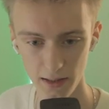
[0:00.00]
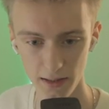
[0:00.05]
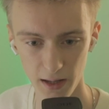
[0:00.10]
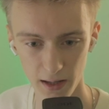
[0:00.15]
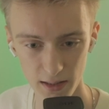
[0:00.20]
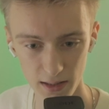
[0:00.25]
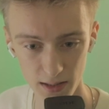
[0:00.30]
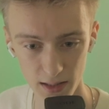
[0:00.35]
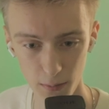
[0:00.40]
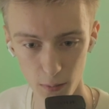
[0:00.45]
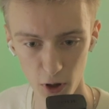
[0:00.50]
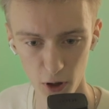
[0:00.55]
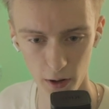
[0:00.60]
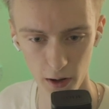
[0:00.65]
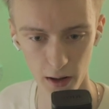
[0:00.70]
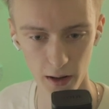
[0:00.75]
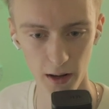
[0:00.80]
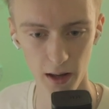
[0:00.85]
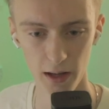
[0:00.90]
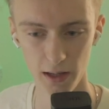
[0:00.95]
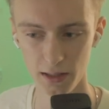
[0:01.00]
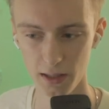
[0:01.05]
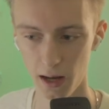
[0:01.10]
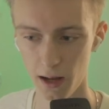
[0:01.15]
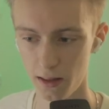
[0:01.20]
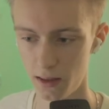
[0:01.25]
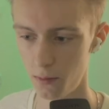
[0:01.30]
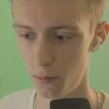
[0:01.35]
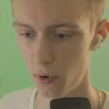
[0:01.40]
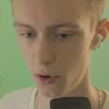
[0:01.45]
intensity plugin is
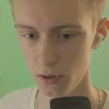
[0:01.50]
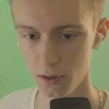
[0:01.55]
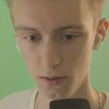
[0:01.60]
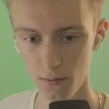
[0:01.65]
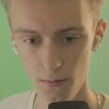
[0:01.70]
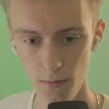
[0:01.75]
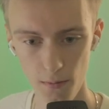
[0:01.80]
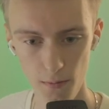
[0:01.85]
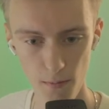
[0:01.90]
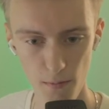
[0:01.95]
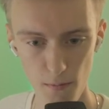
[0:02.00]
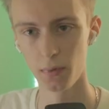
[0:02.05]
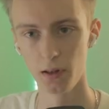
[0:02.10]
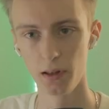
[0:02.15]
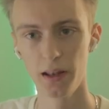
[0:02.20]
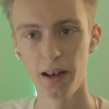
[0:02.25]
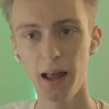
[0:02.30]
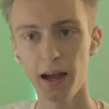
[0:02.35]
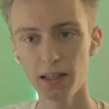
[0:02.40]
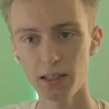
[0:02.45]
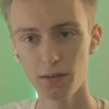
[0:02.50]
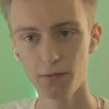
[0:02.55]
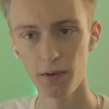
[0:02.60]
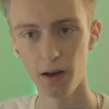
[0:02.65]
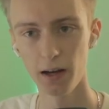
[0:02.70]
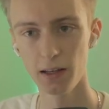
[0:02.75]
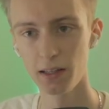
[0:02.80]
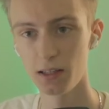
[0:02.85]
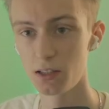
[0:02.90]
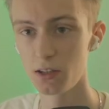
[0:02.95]
at the bottom. And the next
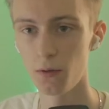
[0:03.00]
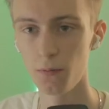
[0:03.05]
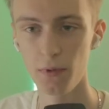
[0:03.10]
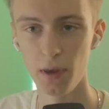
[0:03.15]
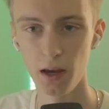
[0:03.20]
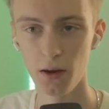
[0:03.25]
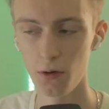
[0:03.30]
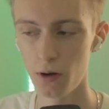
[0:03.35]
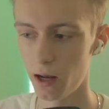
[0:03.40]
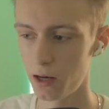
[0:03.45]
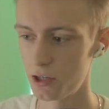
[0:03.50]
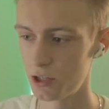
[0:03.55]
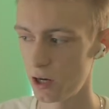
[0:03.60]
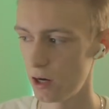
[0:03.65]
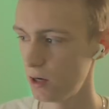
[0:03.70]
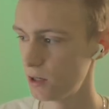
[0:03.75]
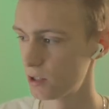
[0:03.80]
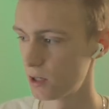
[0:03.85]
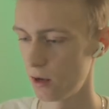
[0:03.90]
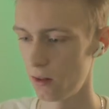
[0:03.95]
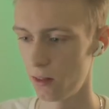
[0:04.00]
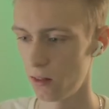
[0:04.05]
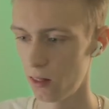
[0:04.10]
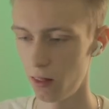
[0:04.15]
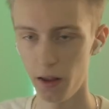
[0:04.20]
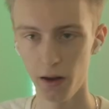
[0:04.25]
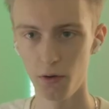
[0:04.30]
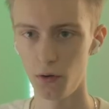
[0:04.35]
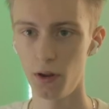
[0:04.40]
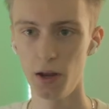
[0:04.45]
effect is something you can change in
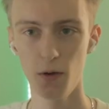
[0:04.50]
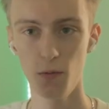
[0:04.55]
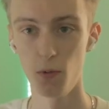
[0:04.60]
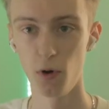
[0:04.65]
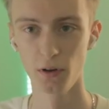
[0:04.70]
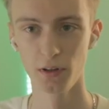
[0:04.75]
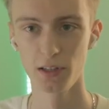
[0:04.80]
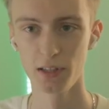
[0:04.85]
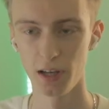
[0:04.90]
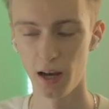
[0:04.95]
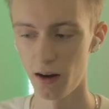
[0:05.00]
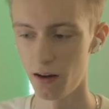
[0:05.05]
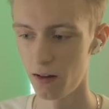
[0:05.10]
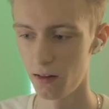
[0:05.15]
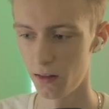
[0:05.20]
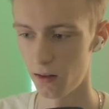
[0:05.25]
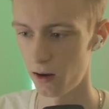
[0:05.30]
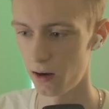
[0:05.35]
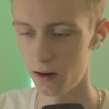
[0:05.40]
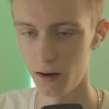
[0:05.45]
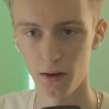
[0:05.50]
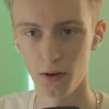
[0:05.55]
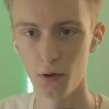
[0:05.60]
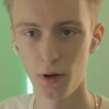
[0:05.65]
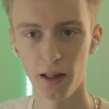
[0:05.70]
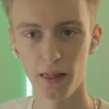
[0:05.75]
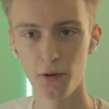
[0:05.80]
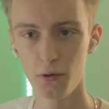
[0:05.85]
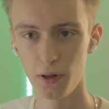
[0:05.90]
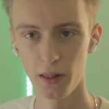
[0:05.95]
literally 1 second, like you
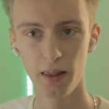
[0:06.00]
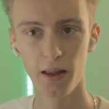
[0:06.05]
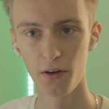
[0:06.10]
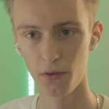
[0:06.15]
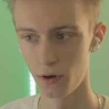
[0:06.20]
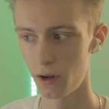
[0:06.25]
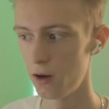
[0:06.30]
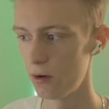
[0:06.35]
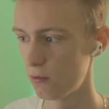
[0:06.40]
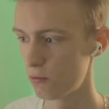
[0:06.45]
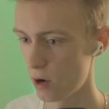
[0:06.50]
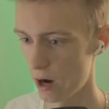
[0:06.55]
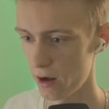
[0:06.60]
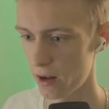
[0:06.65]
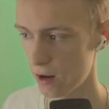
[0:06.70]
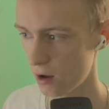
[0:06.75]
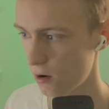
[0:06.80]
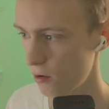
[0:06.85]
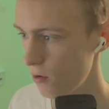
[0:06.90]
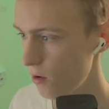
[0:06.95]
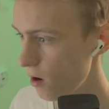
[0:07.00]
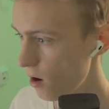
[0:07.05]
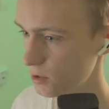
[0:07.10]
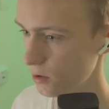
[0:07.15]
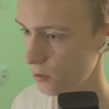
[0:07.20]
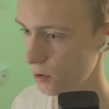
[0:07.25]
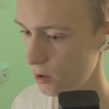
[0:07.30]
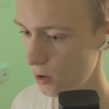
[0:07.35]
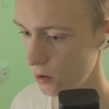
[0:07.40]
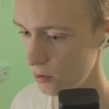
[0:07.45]
can do it literally right now.
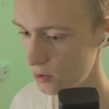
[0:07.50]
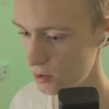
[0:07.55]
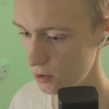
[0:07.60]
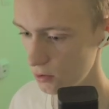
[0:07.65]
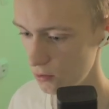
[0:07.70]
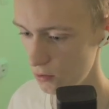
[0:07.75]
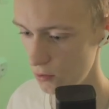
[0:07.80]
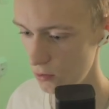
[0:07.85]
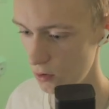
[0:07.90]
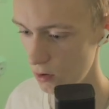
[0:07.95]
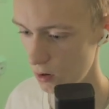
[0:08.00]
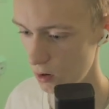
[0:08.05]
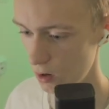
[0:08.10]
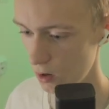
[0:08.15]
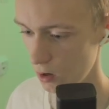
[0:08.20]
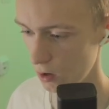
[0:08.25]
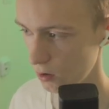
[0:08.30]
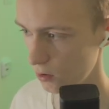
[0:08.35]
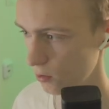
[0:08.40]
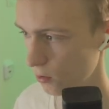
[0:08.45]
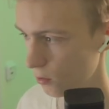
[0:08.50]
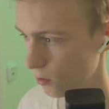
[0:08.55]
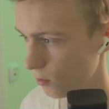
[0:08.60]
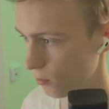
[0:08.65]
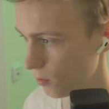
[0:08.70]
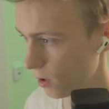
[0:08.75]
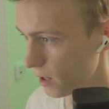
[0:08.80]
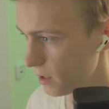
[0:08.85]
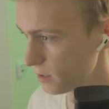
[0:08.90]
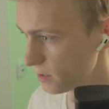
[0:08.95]
So you go to your
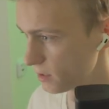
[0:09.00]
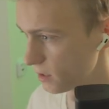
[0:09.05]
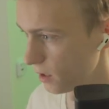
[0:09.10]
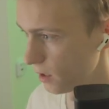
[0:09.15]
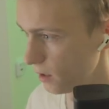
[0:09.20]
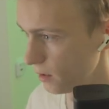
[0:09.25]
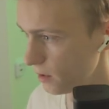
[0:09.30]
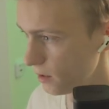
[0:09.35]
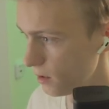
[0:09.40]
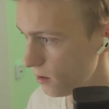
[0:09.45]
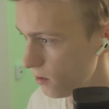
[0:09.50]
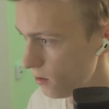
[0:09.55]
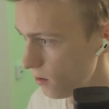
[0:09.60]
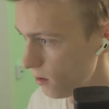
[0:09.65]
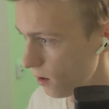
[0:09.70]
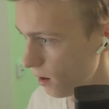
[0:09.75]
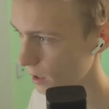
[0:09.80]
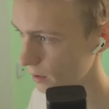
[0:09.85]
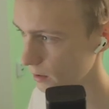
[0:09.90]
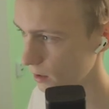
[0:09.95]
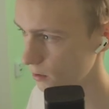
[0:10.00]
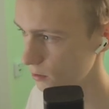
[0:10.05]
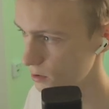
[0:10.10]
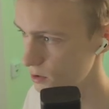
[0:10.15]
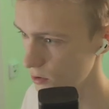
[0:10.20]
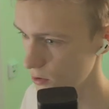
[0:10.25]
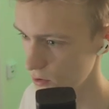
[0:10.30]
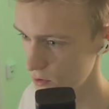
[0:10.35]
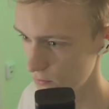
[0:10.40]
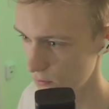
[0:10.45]
right side here, and then you
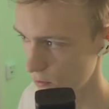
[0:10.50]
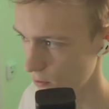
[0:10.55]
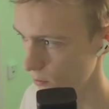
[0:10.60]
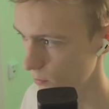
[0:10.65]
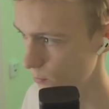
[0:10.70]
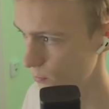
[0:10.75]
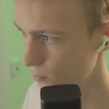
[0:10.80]
search for